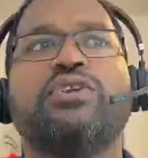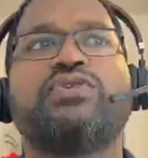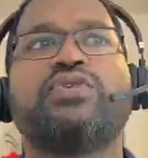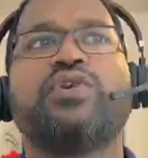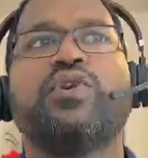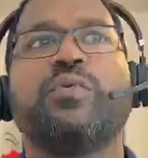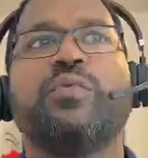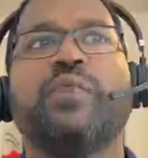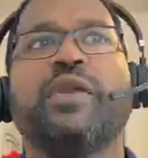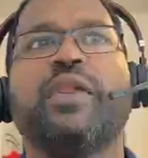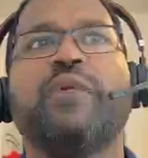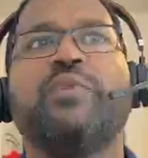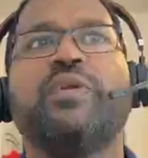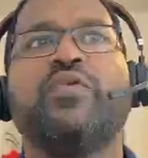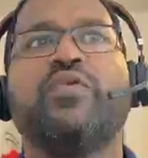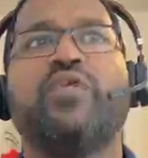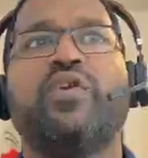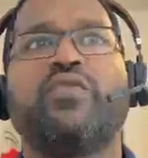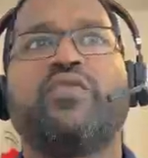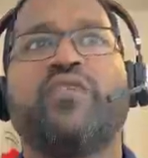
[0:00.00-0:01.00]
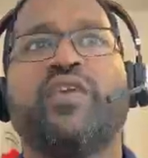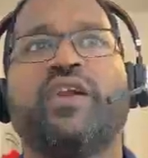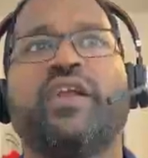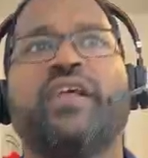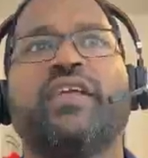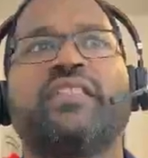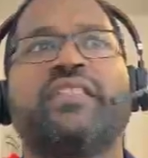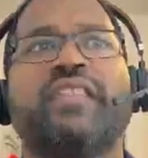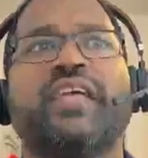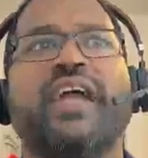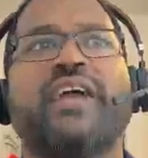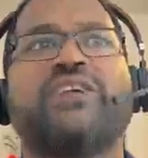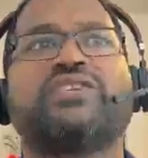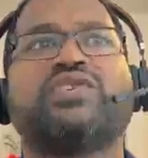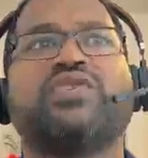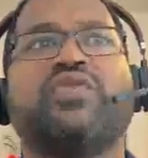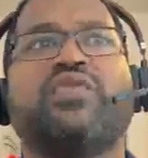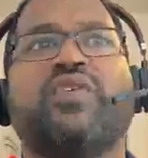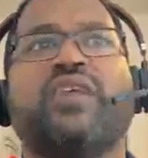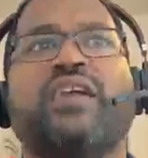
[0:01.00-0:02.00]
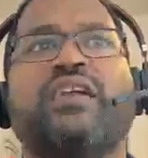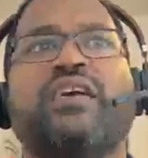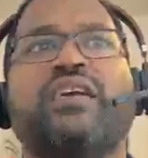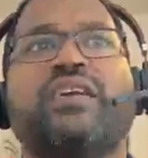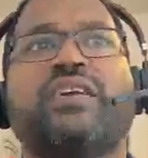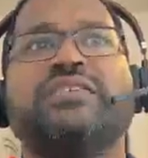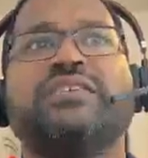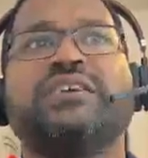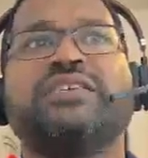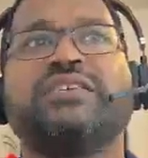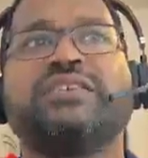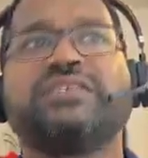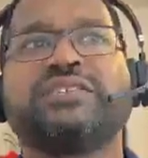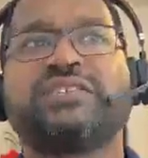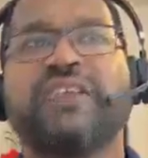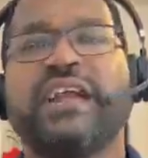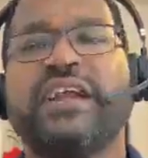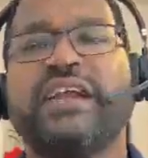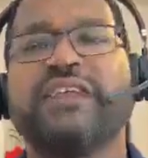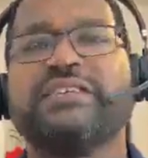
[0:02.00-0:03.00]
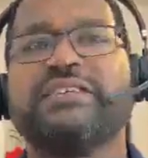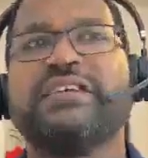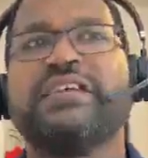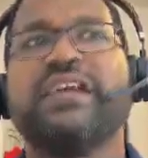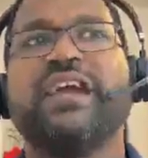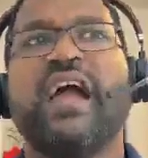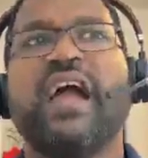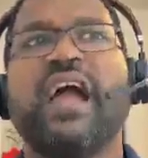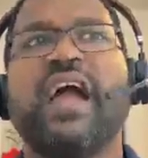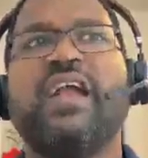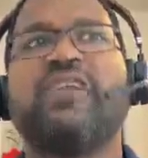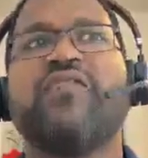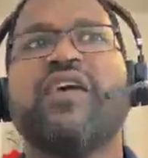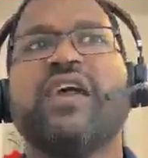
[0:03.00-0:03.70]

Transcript: showed minimal overfitting thanks to our regularization strategy and